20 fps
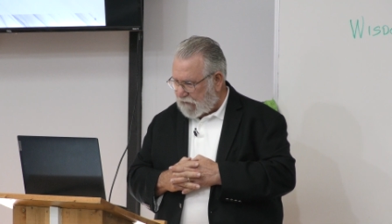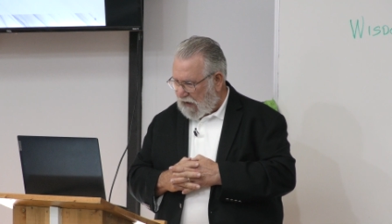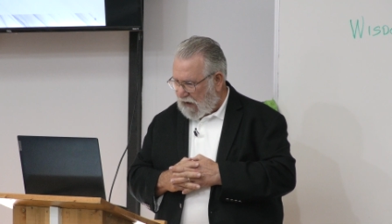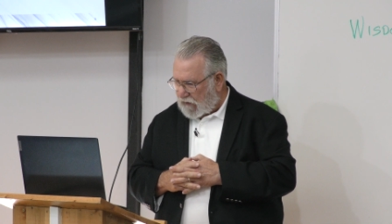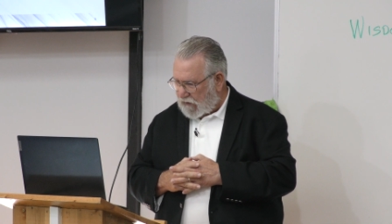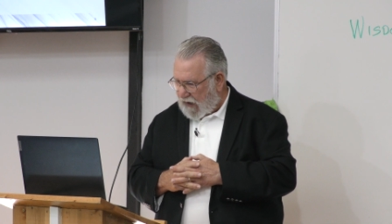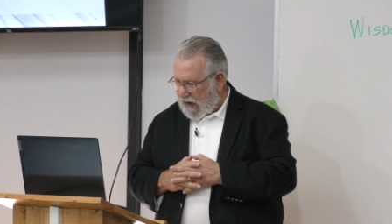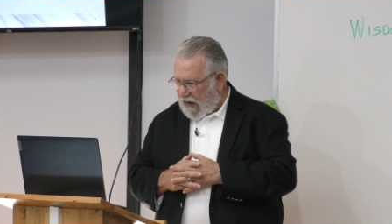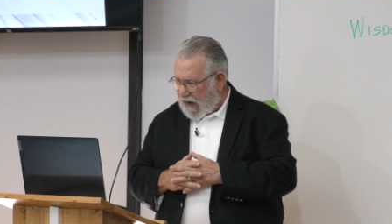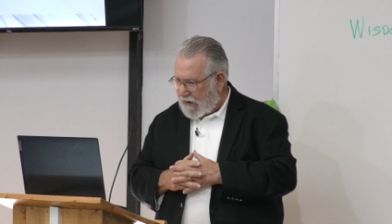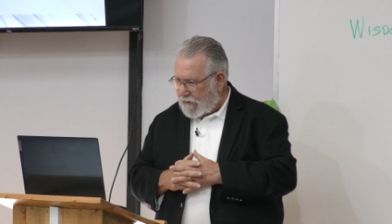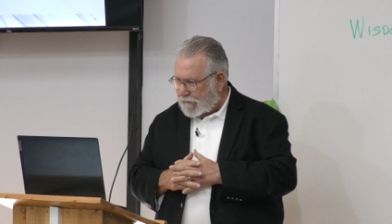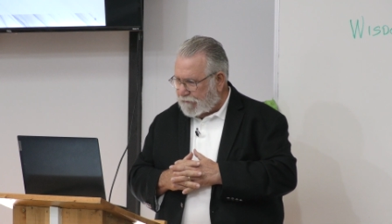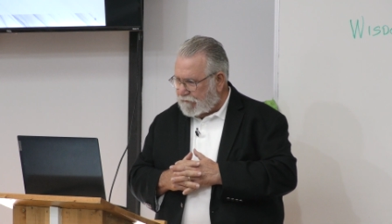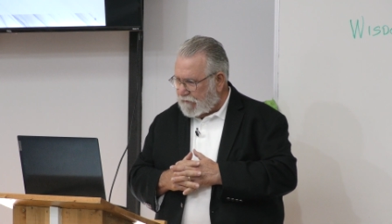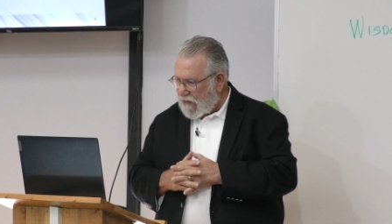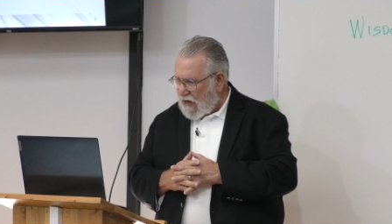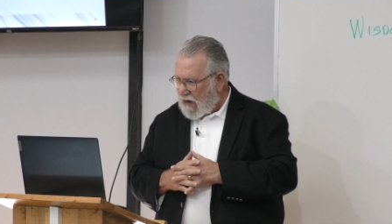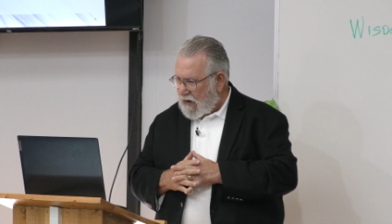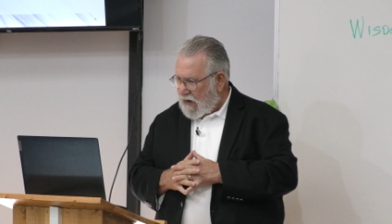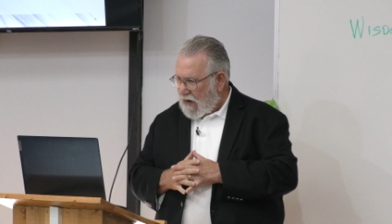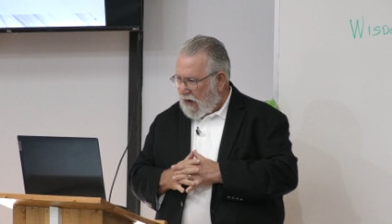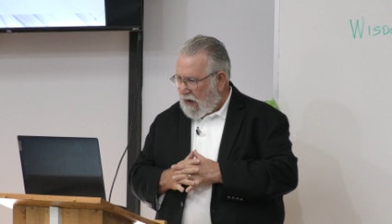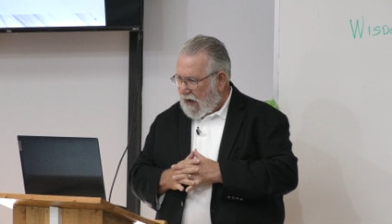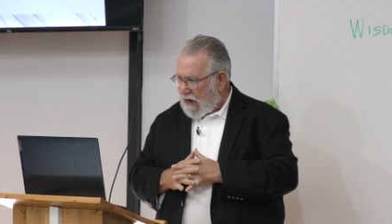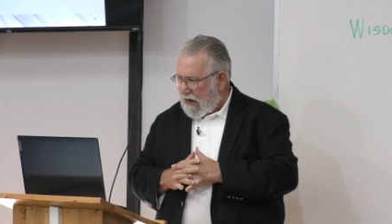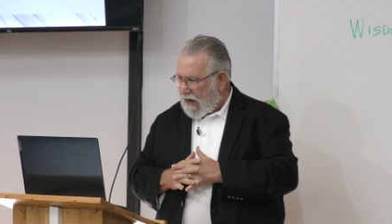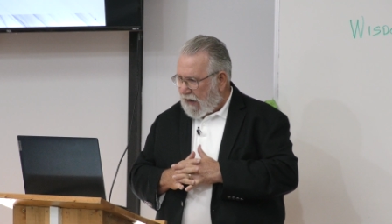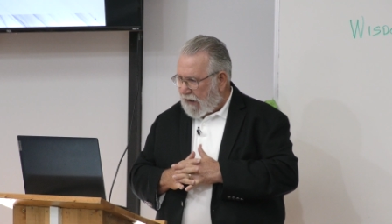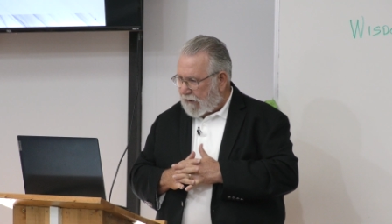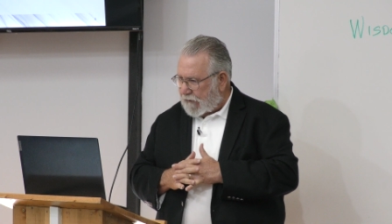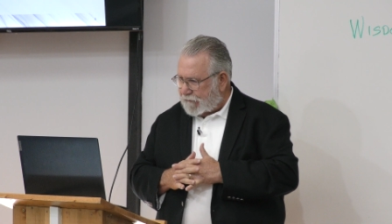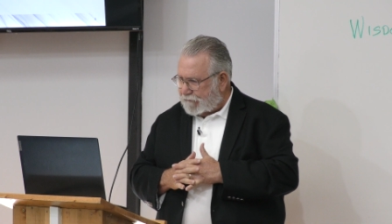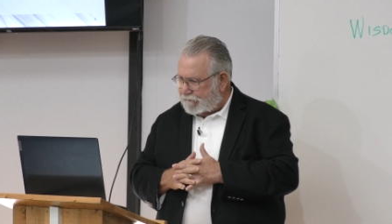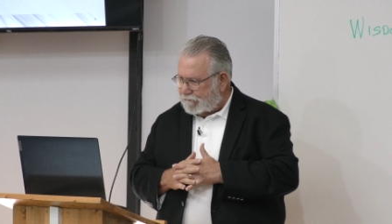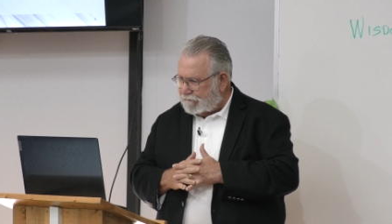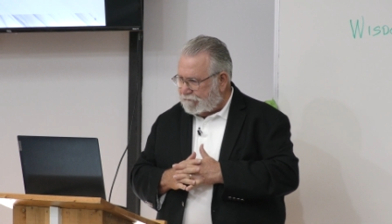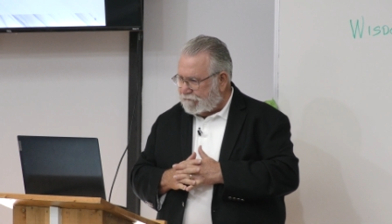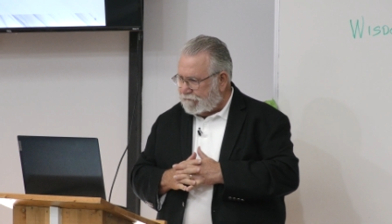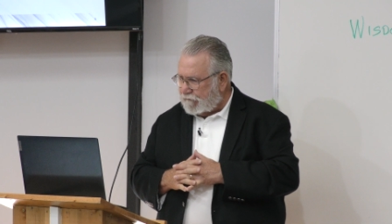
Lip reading: Okay. So